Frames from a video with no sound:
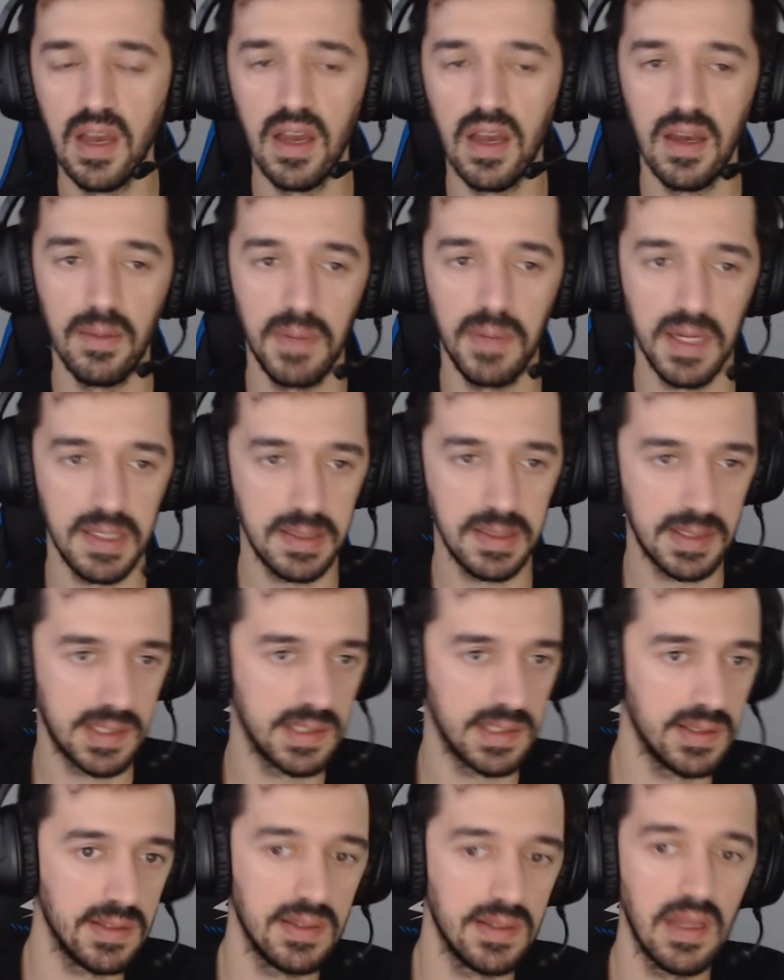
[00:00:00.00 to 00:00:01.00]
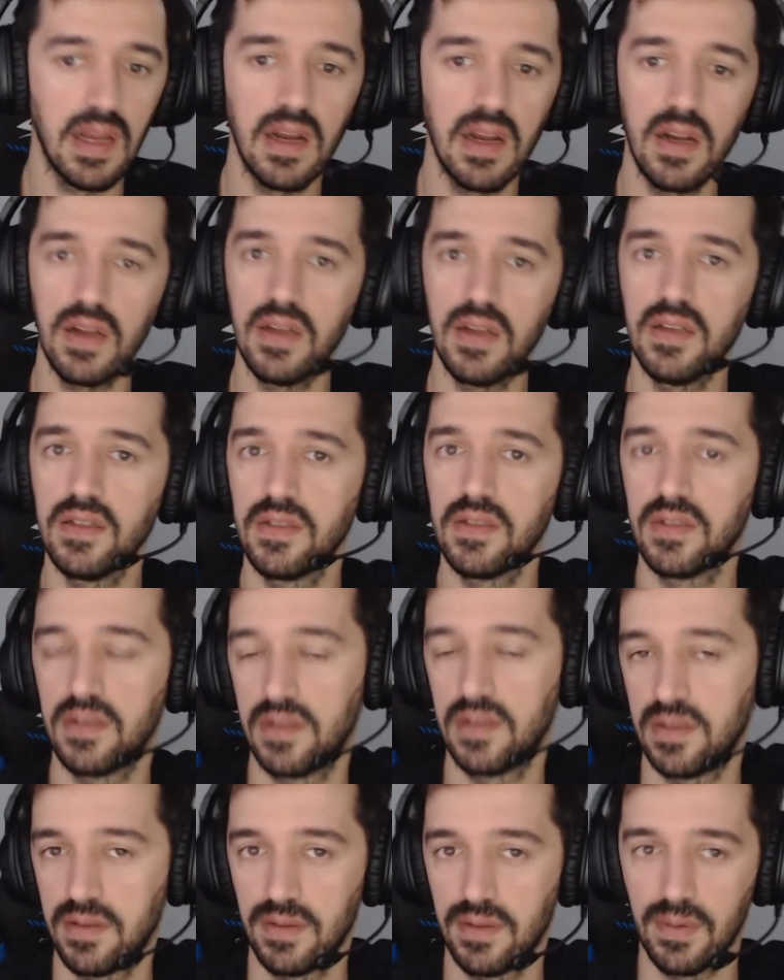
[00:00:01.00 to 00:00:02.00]
but there
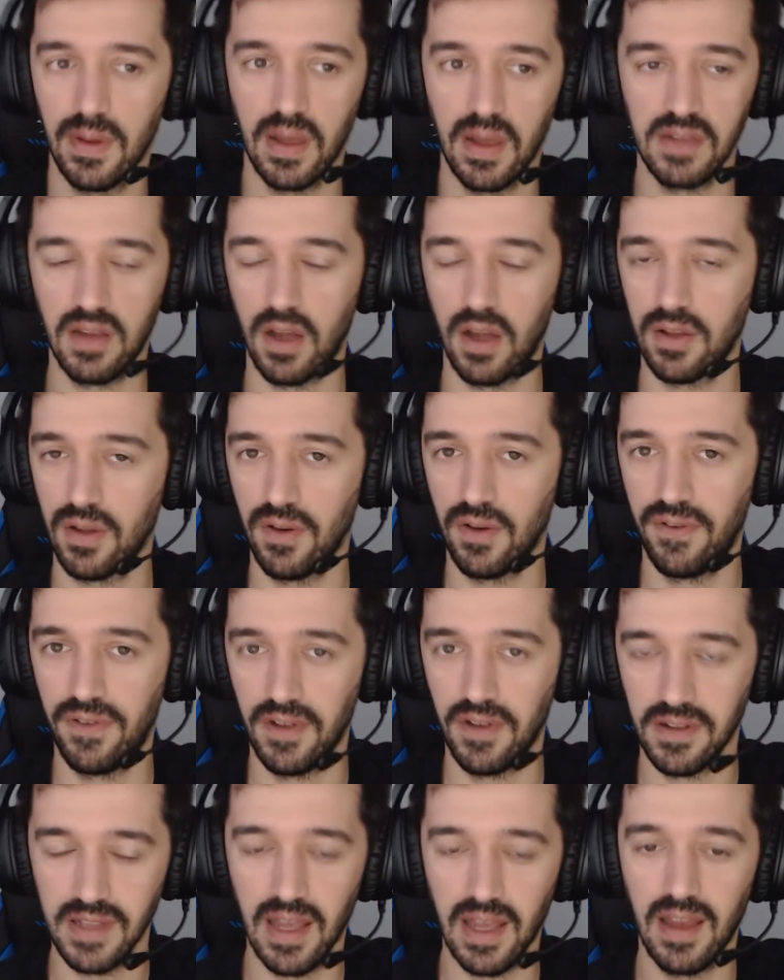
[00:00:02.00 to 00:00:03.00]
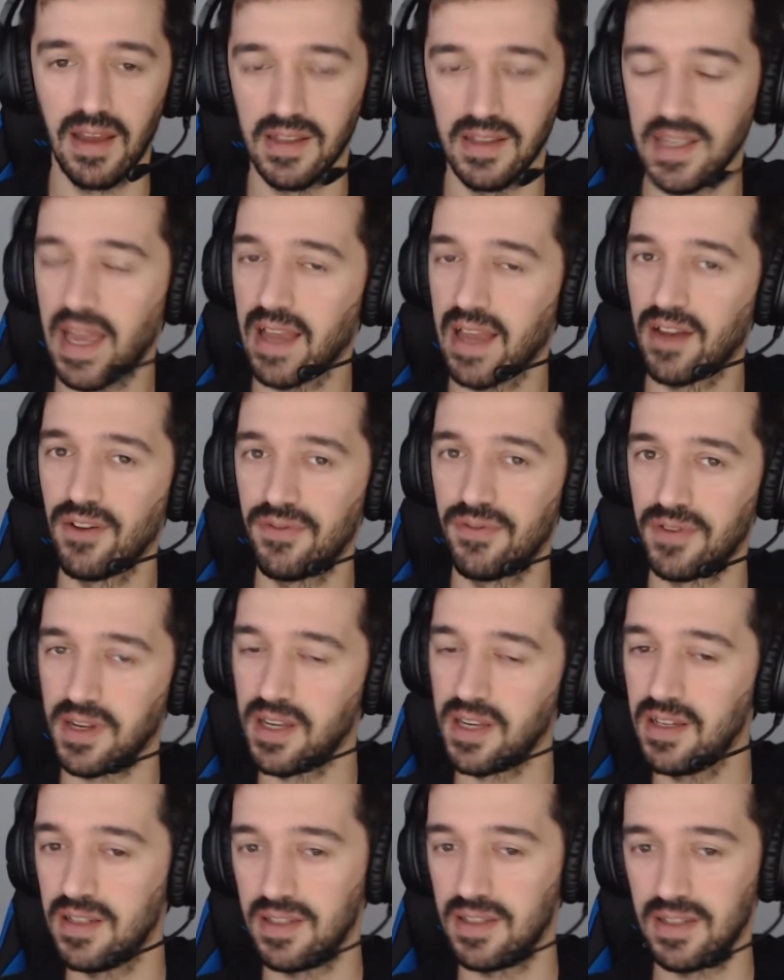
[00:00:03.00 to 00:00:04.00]
is a lot of lack of
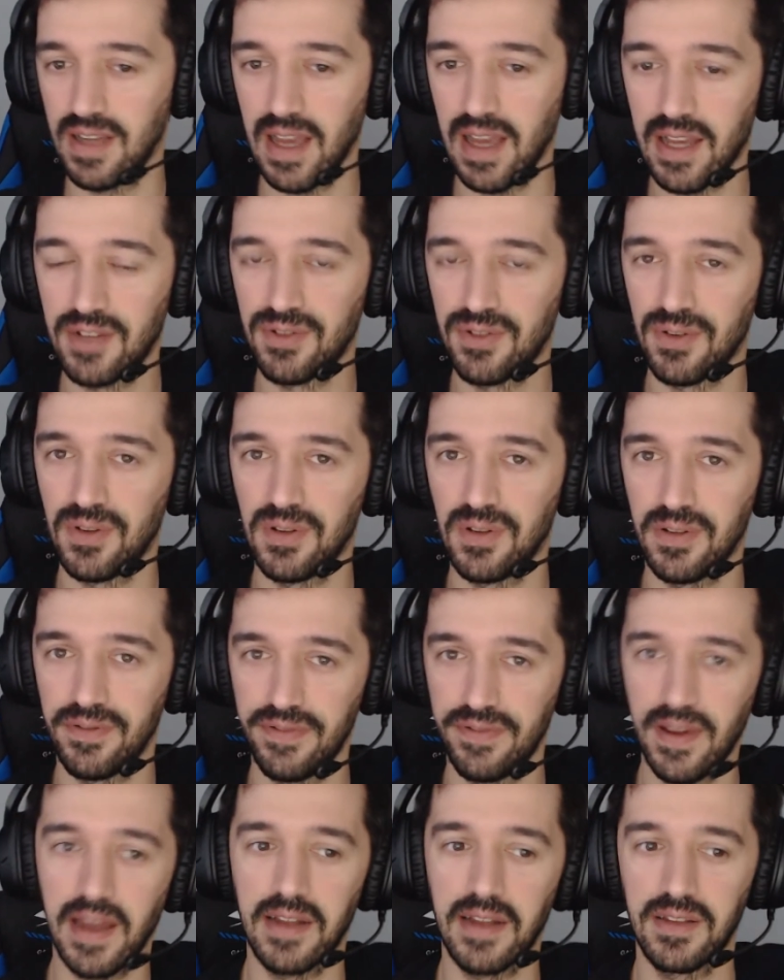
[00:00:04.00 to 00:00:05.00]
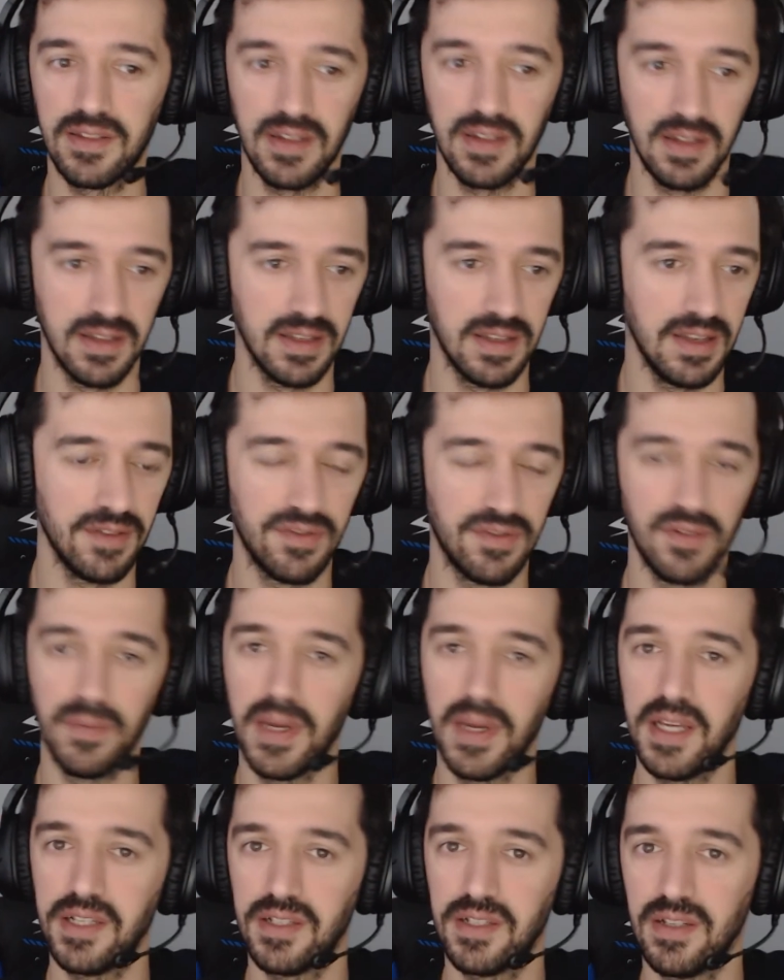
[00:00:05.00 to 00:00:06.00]
actual facts and
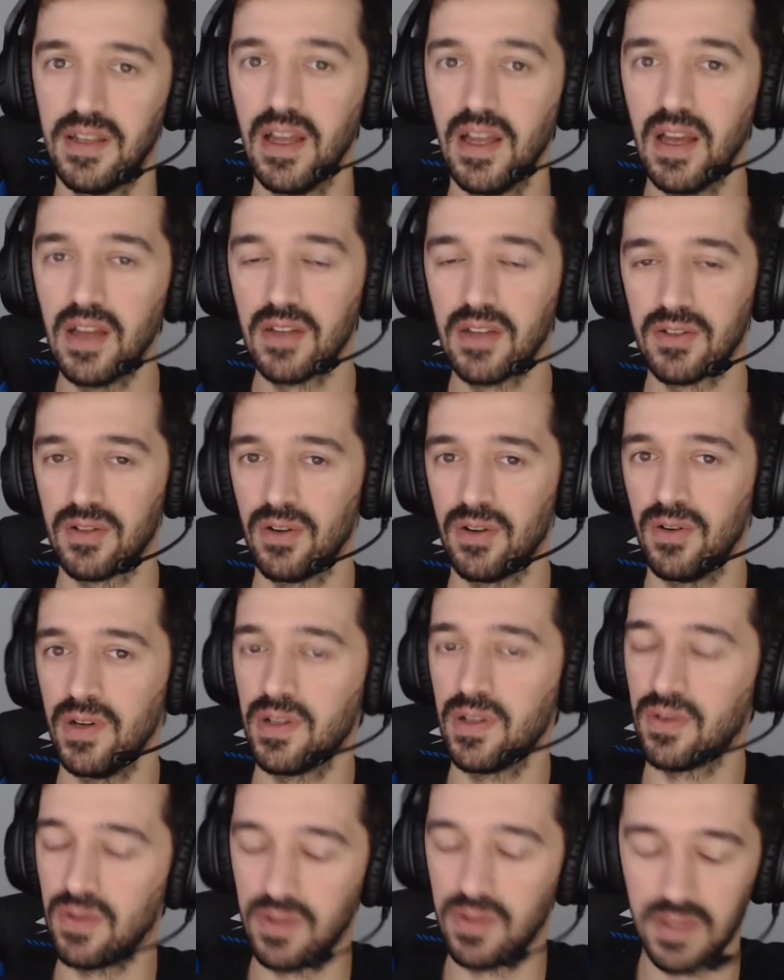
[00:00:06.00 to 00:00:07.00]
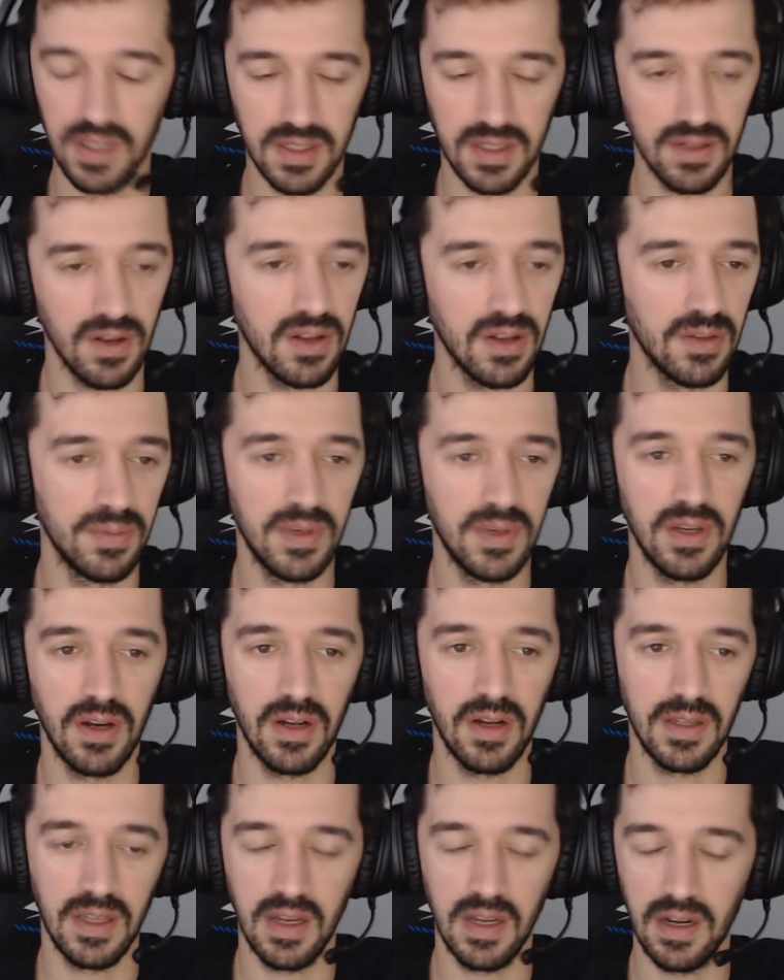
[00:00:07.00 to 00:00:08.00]
information, so it could just all be
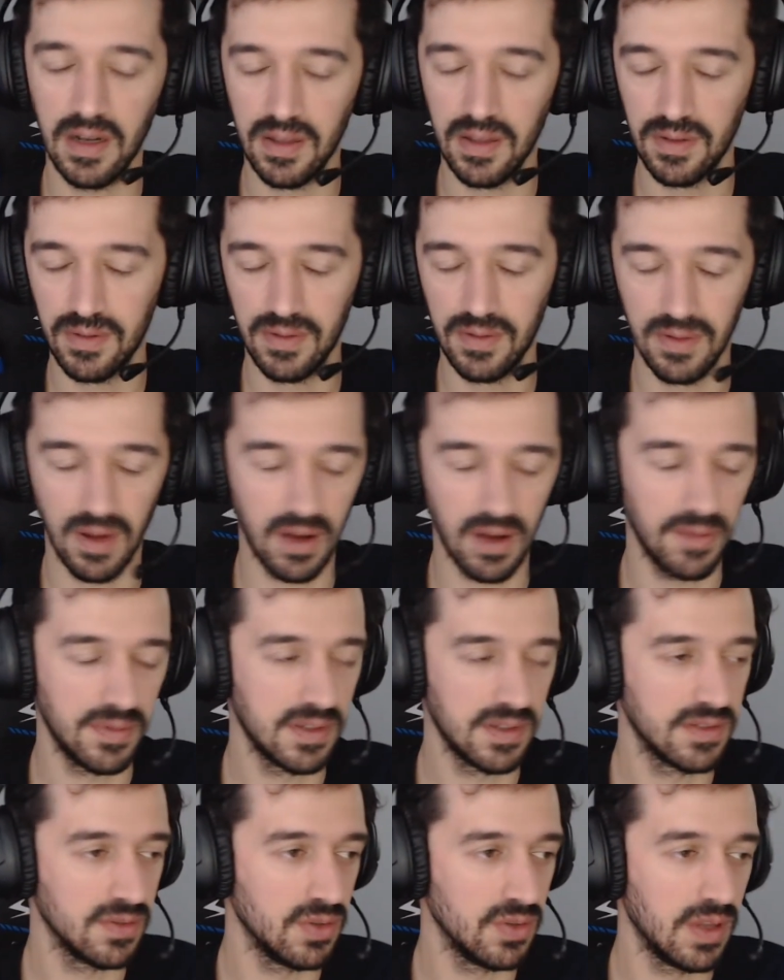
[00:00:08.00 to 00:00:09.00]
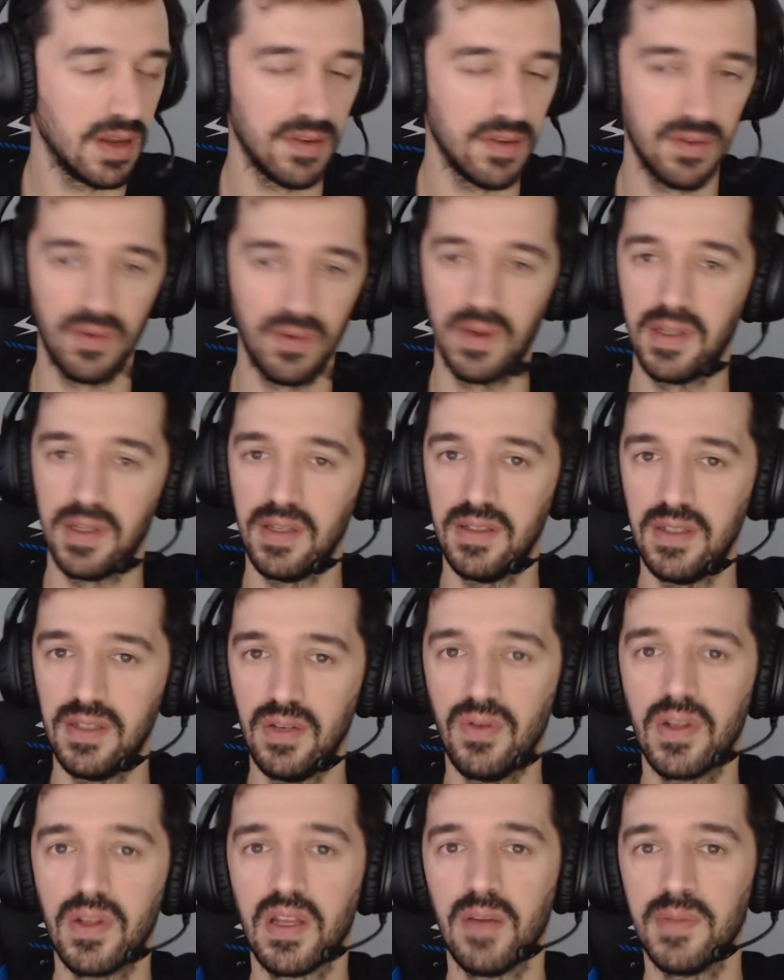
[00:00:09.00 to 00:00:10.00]
hot air, and obviously we'll have to wait and see
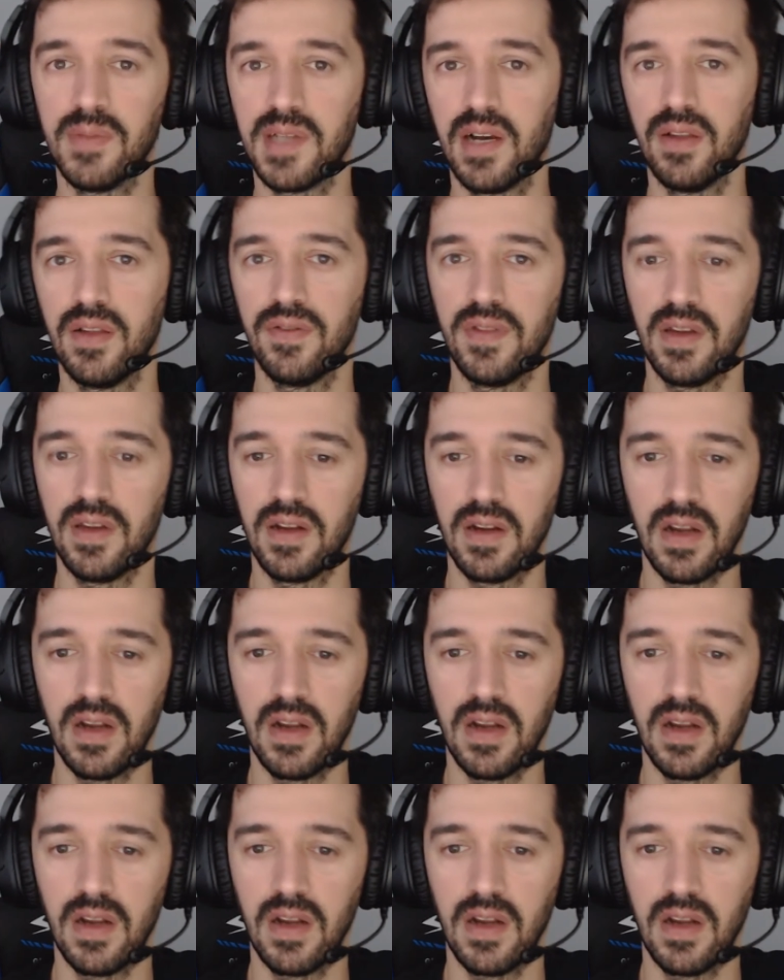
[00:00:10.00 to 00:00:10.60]
what comes out of there.